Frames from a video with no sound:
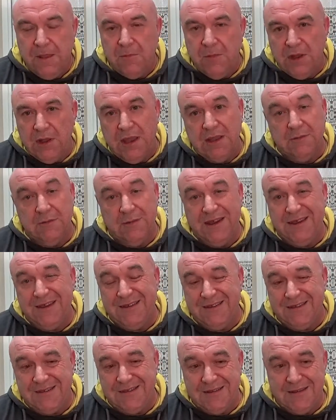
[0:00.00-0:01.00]

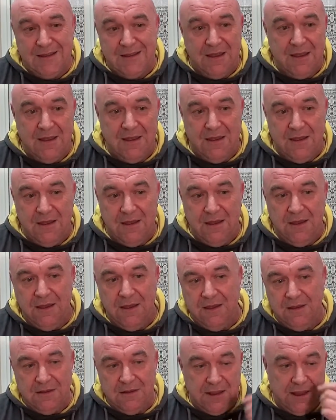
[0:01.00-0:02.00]
Like
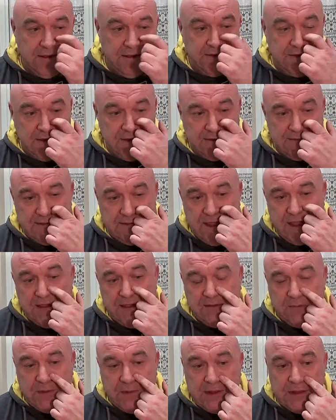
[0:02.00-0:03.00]
I said,
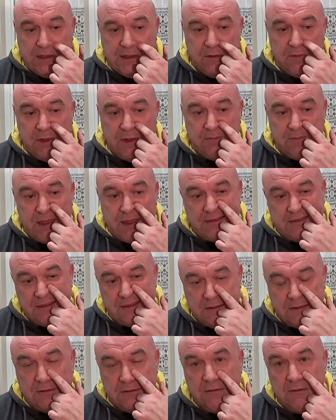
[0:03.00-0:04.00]
today's been a little bit
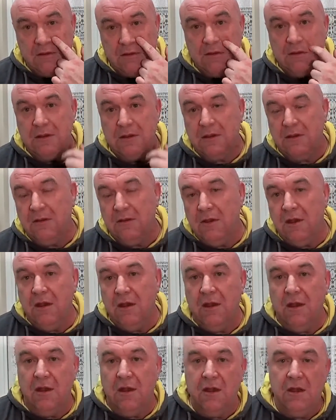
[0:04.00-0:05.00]
better than
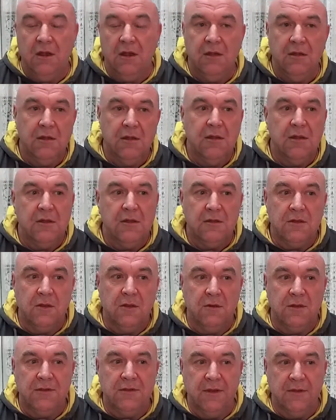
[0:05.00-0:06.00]

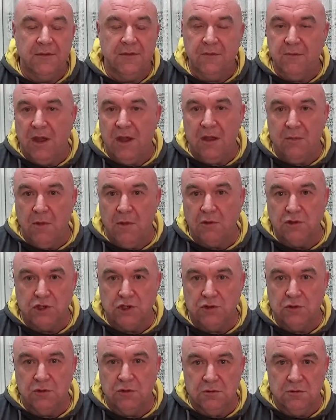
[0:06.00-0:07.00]
in terms of my
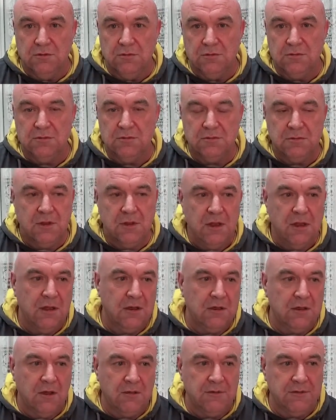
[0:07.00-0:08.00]
emotional
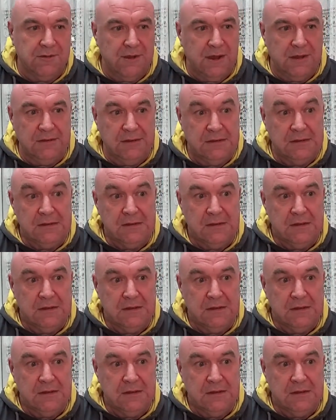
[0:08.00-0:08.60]
content,